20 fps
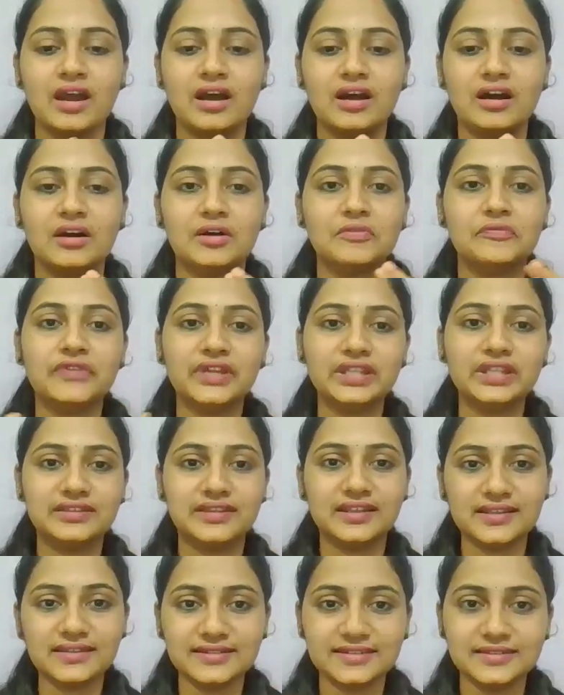
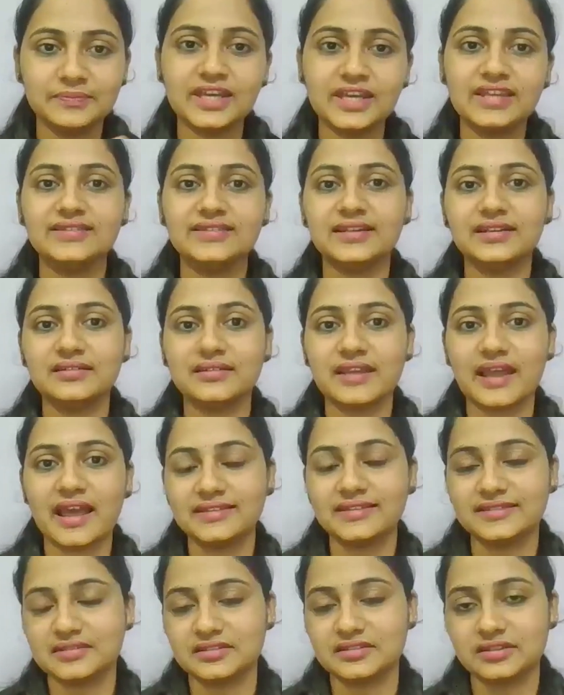With this basic
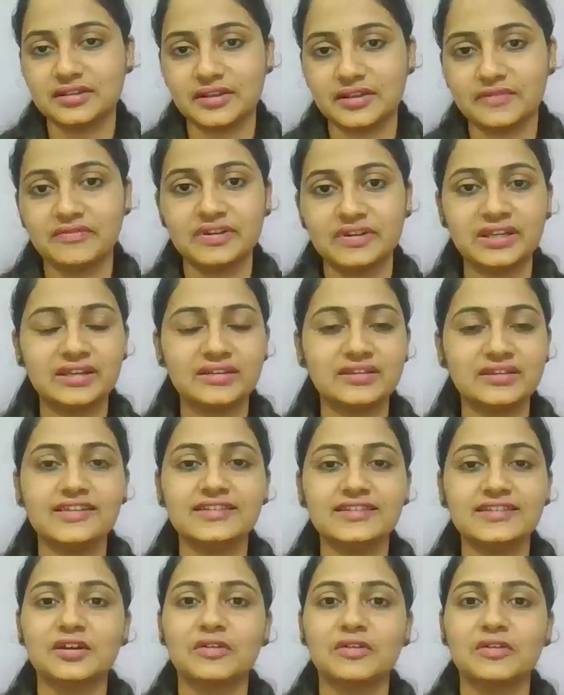tax trigger
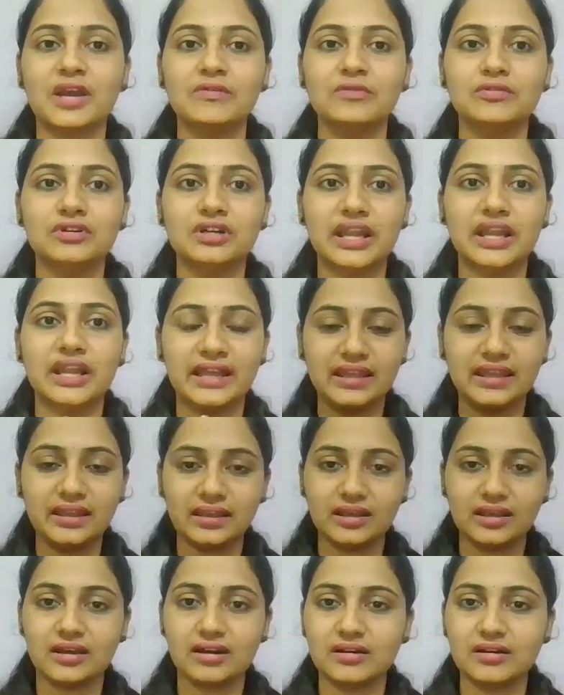awareness, now I would
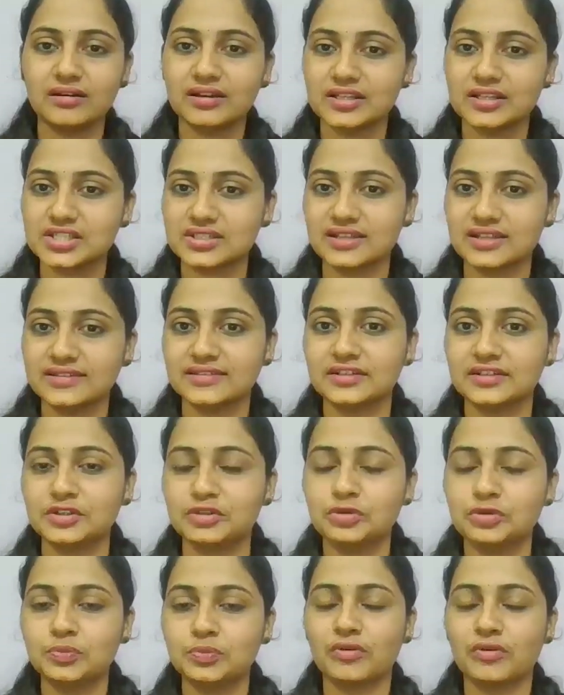like Krishna
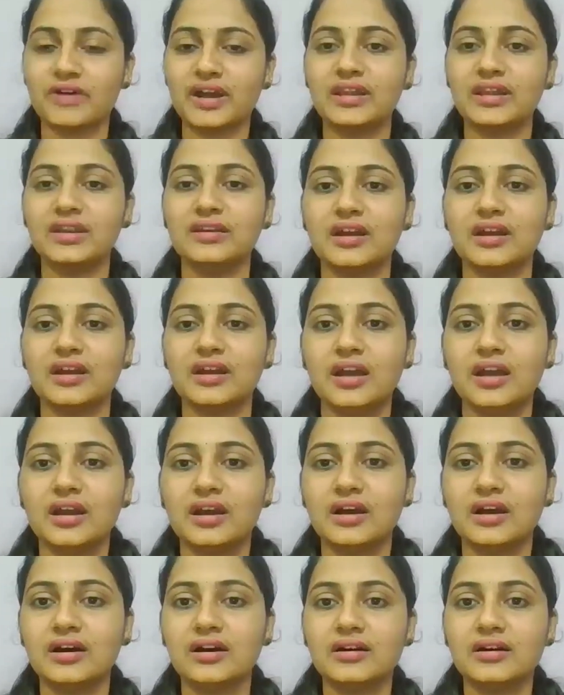sir to provide
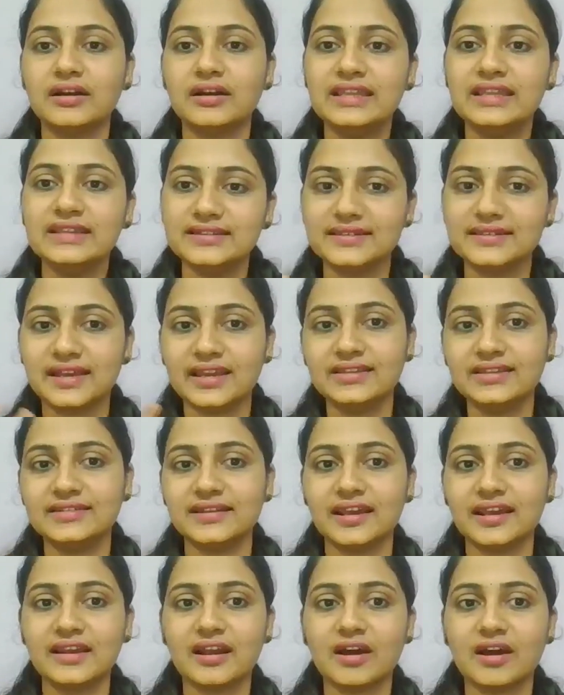
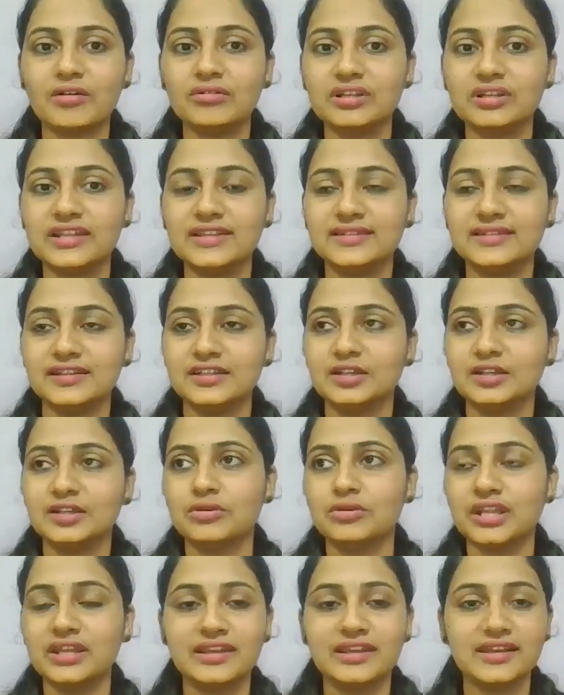insights around this,
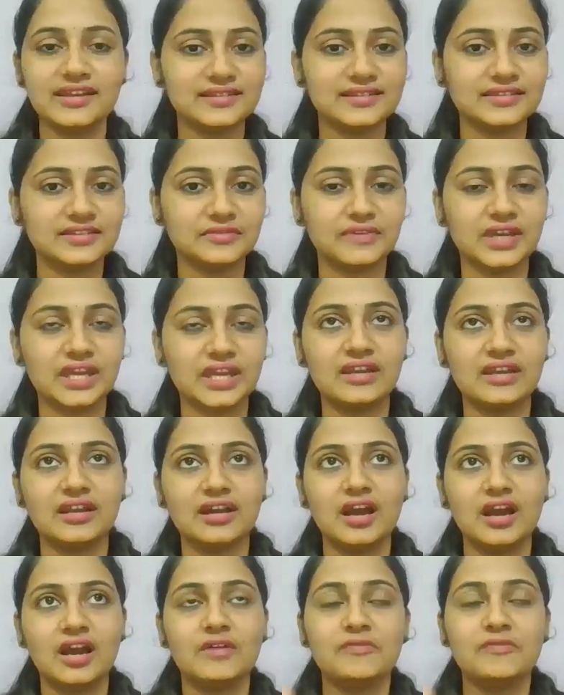including cases where
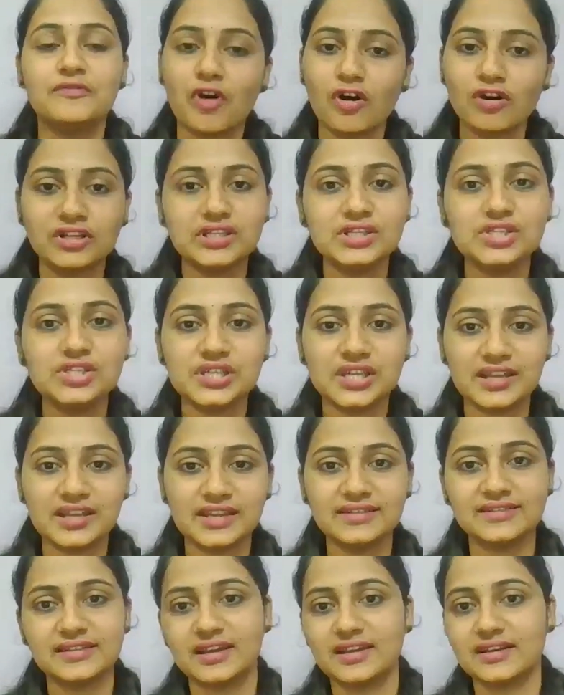foreign
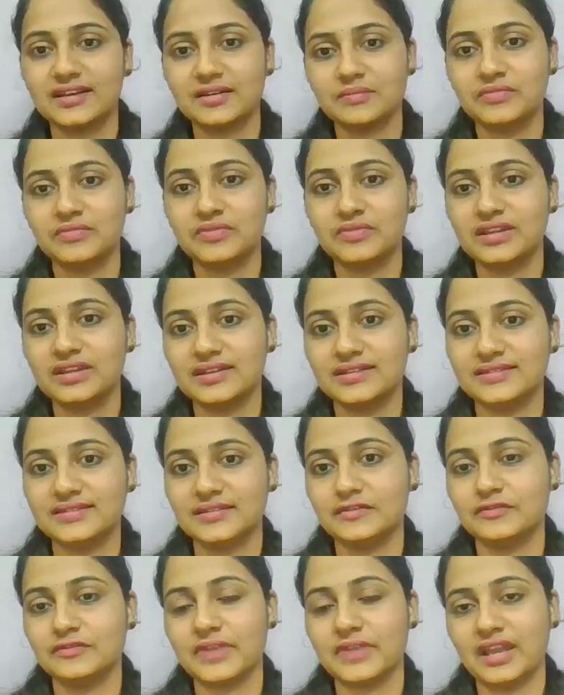shares are being
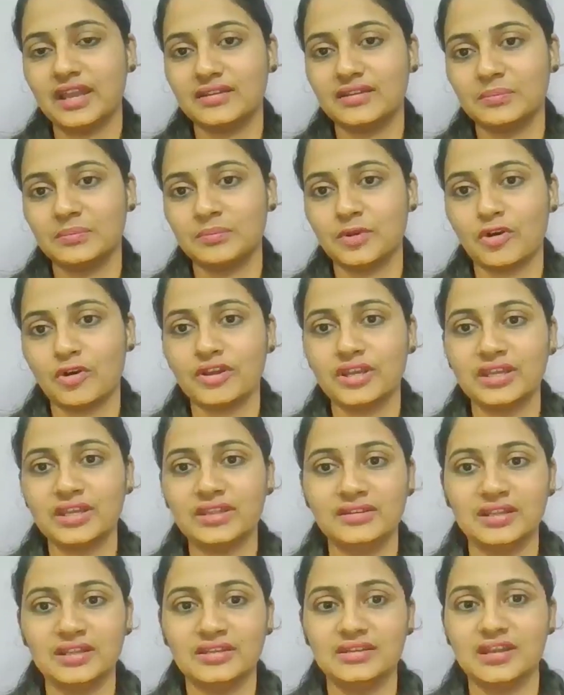received by an
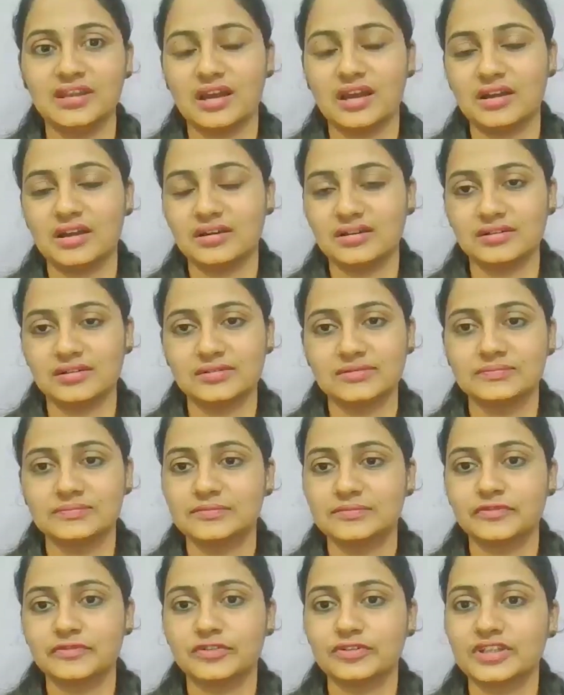employee in India.
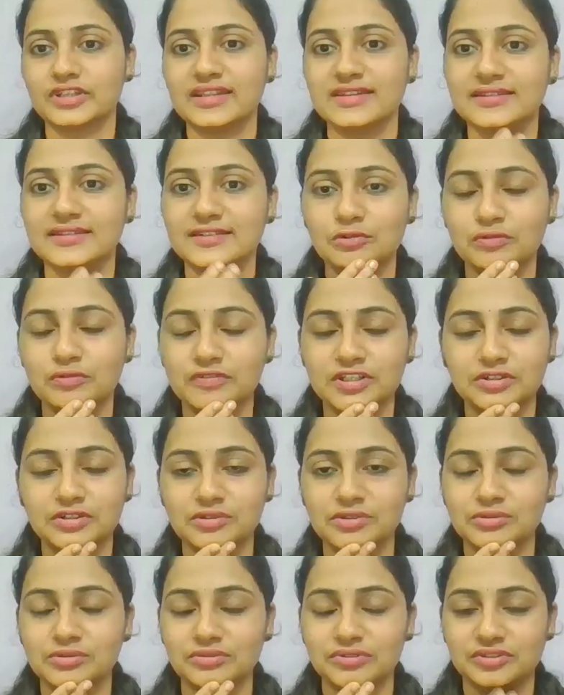For this, over
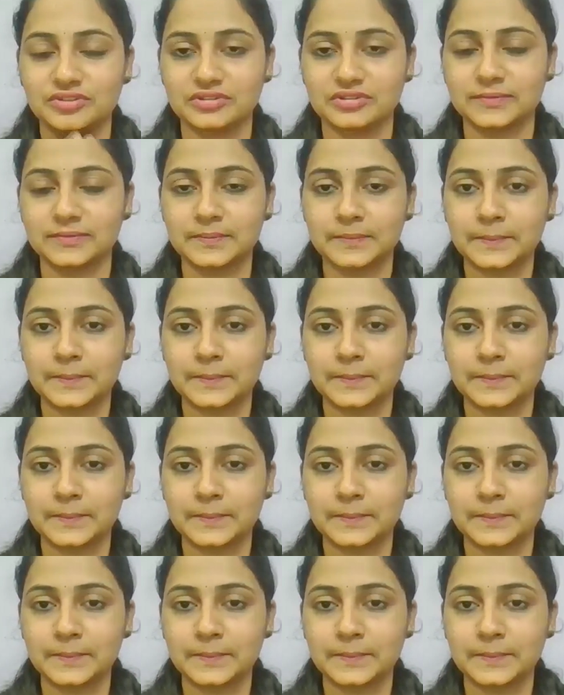to you, sir.